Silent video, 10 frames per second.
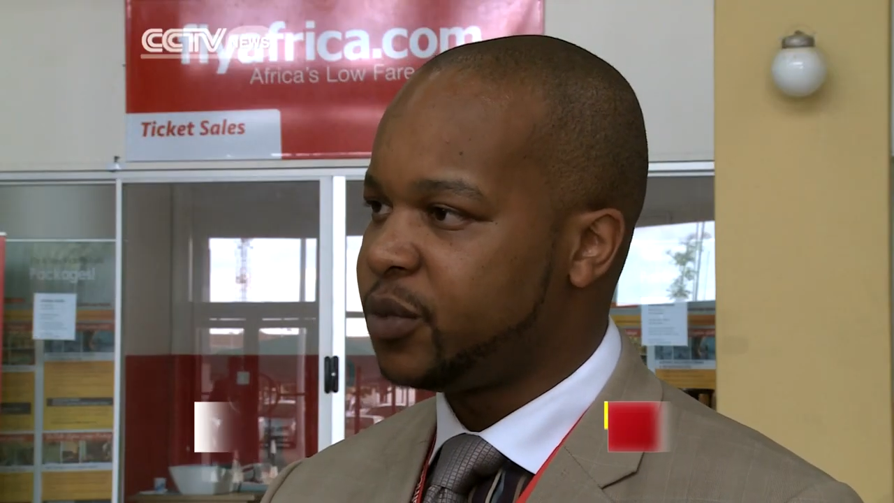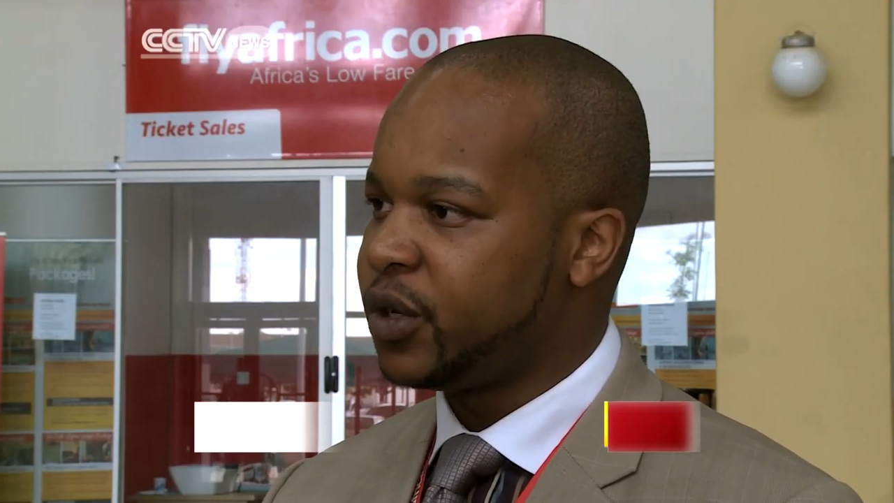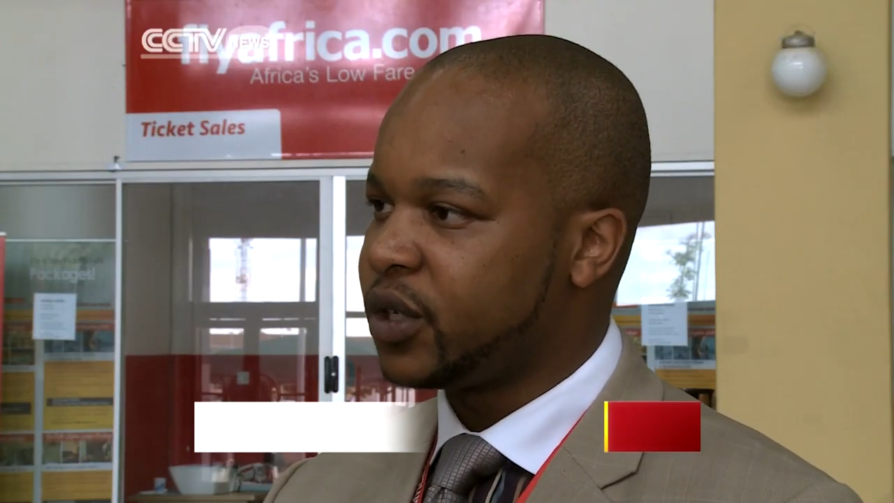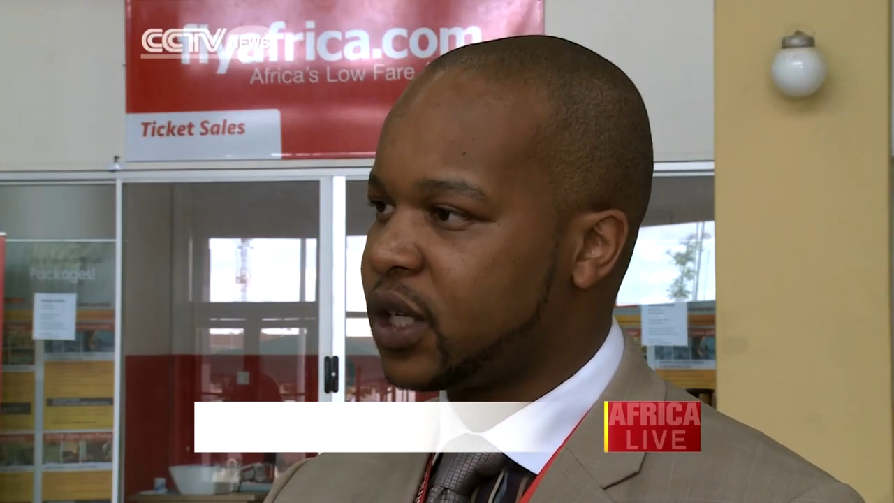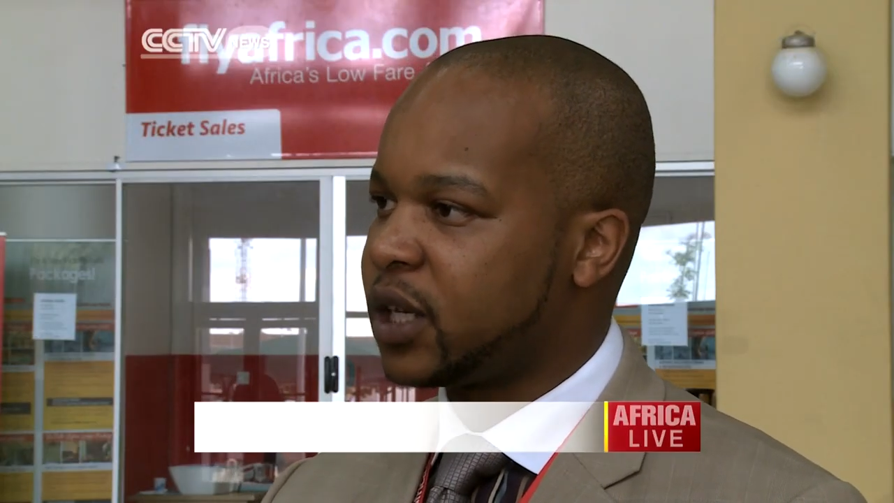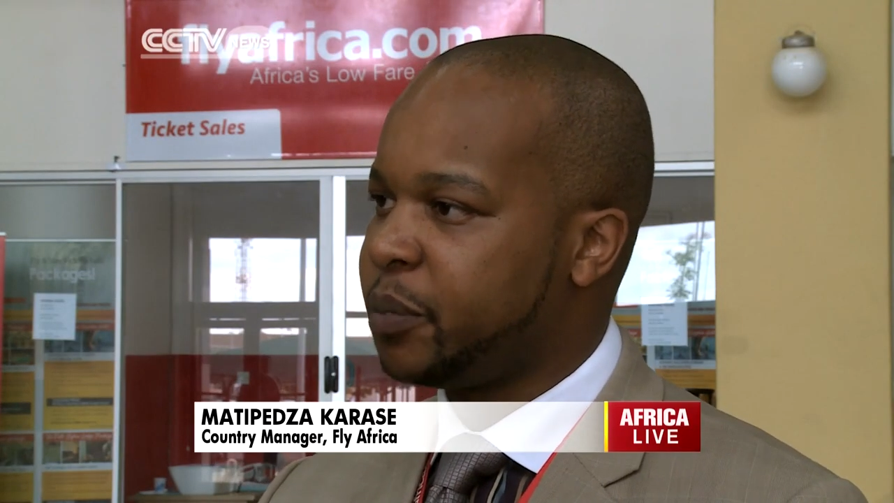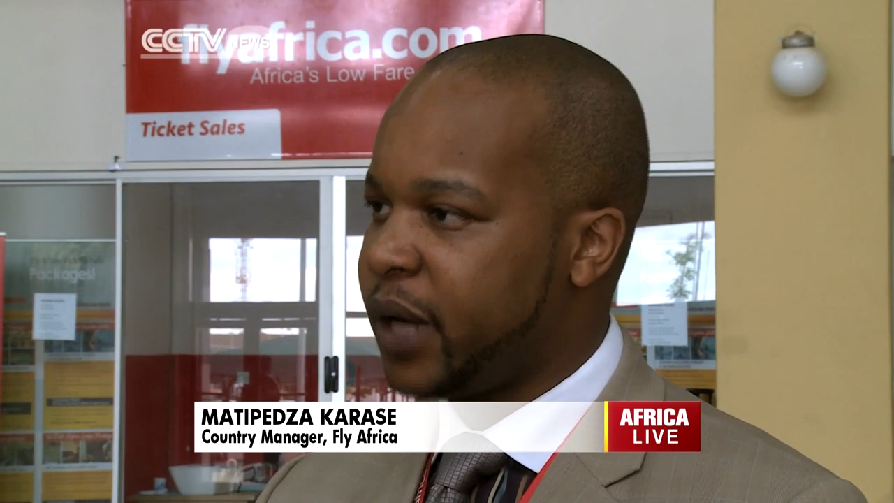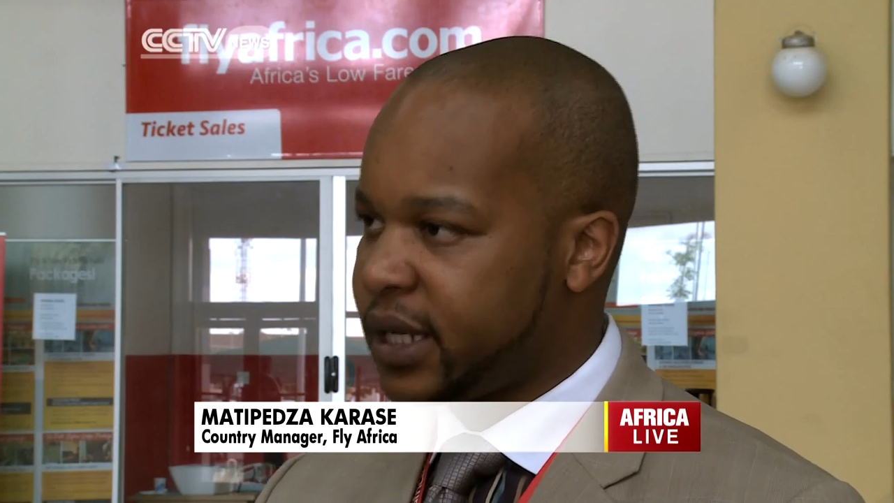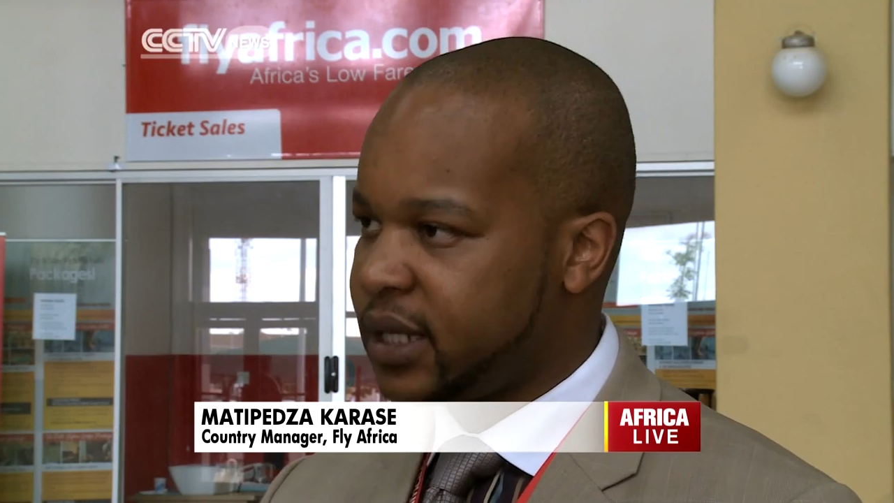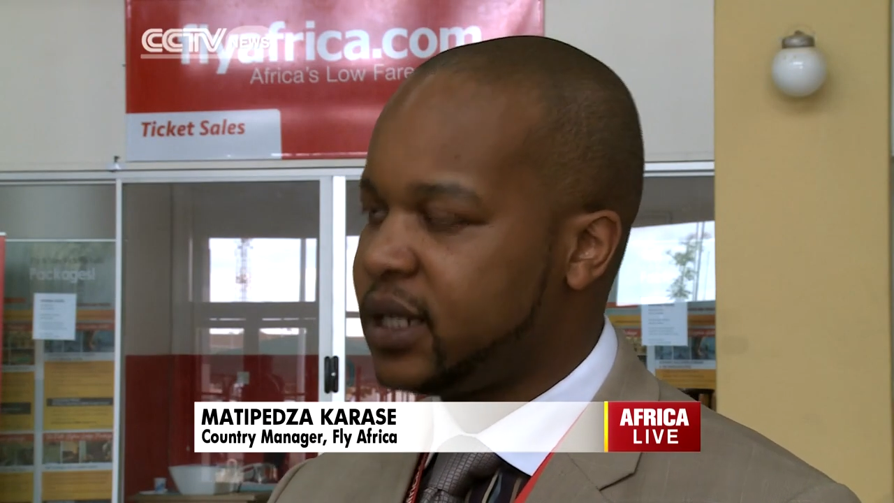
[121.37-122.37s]
because the
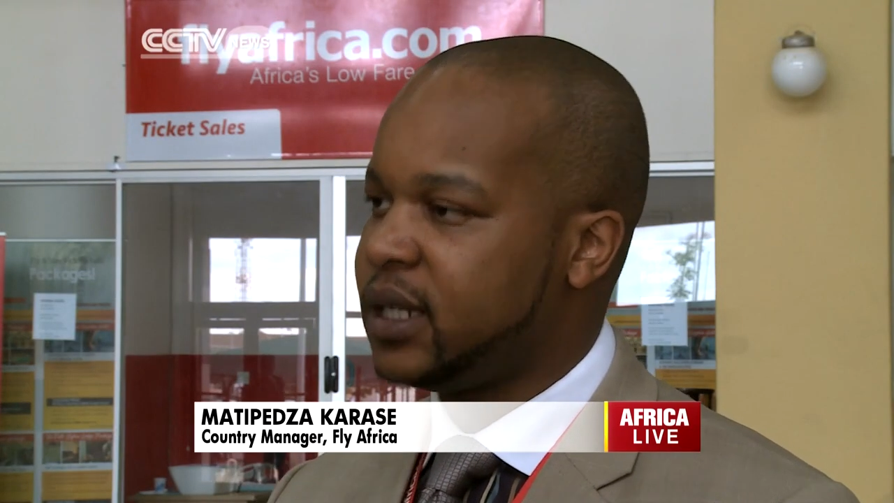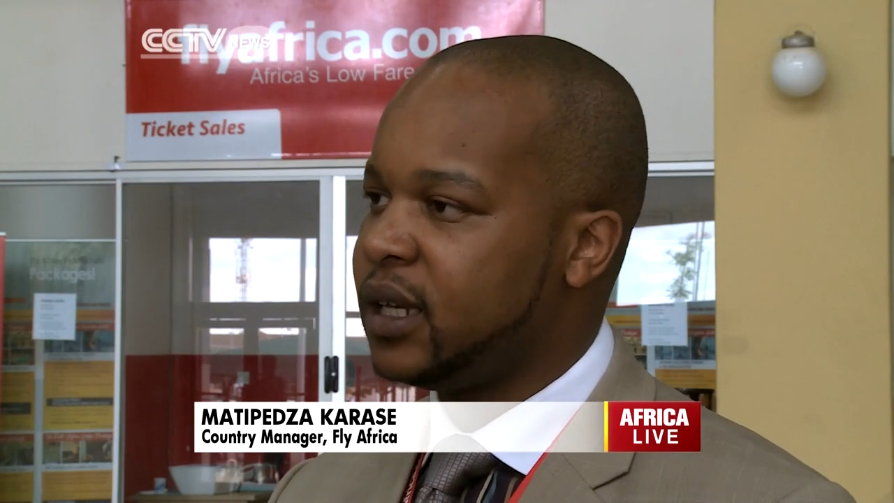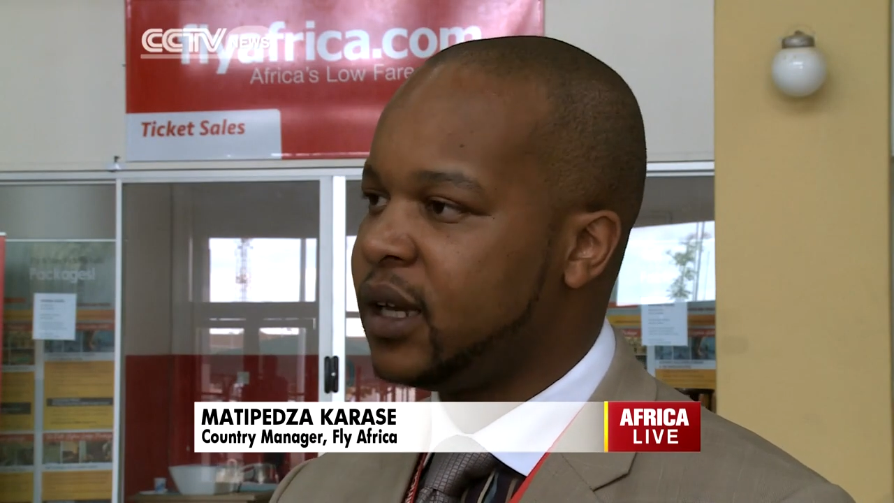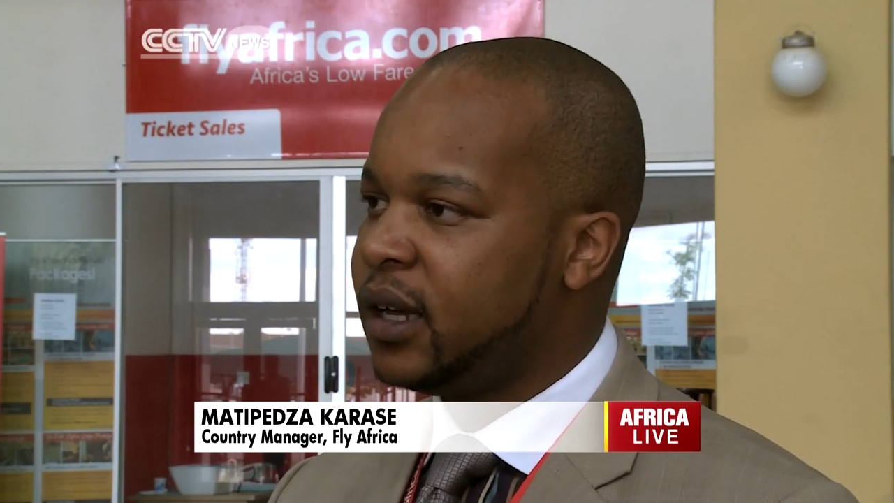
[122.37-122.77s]
capacity